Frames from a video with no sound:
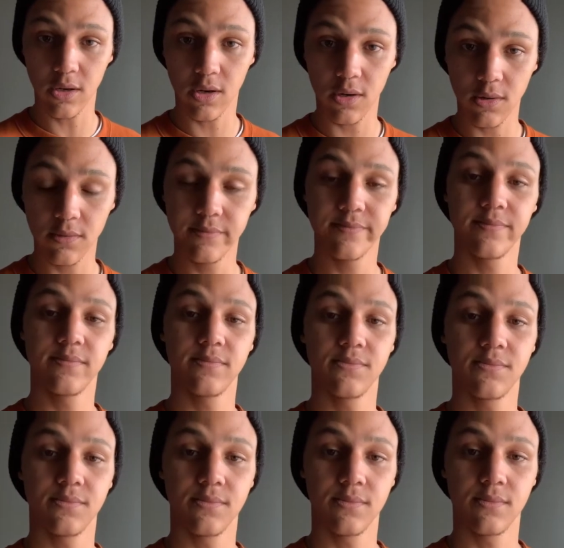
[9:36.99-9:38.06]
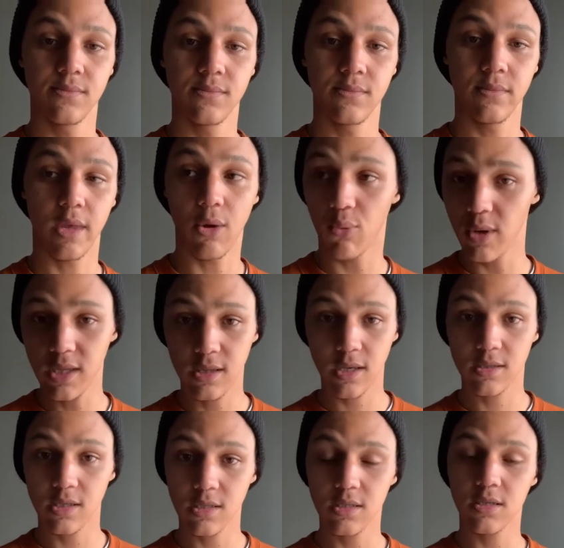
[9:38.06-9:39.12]
little girl. And we
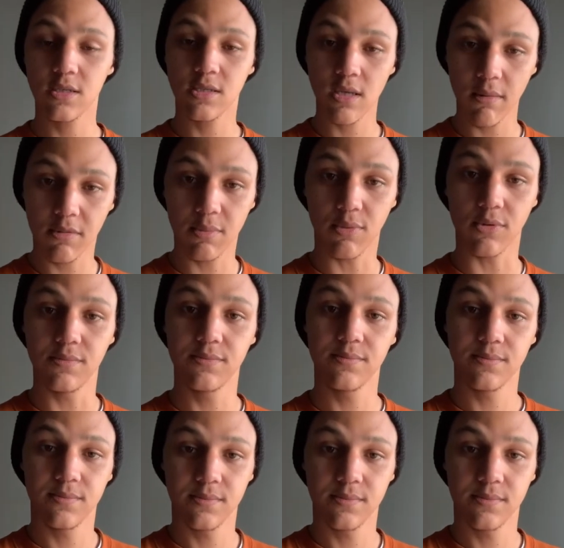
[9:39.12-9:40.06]
think this is acceptable.